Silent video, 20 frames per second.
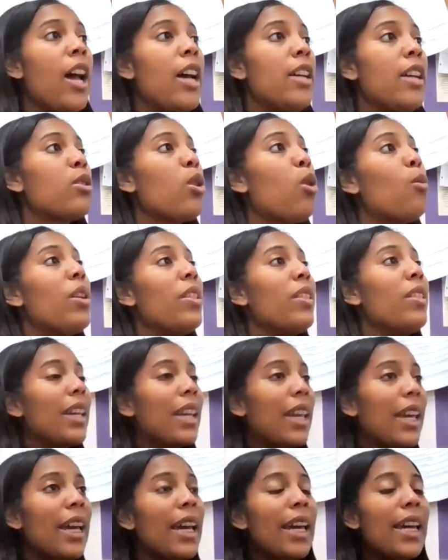And so when the
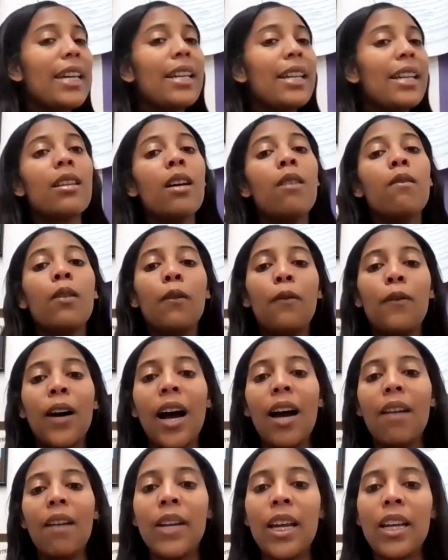kings of the
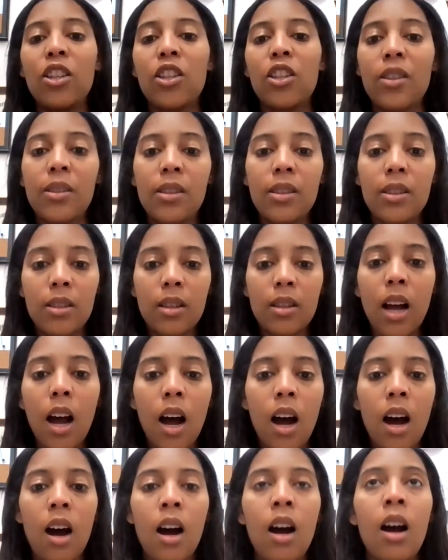five nations
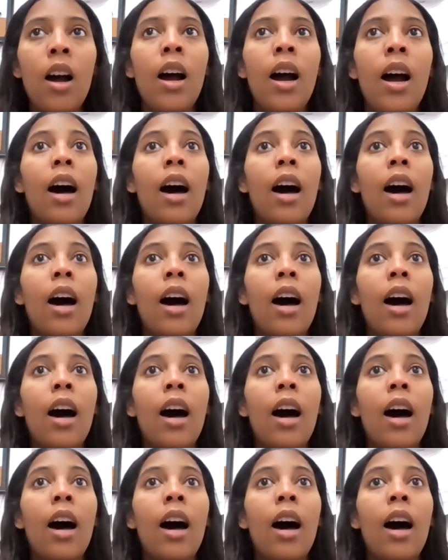saw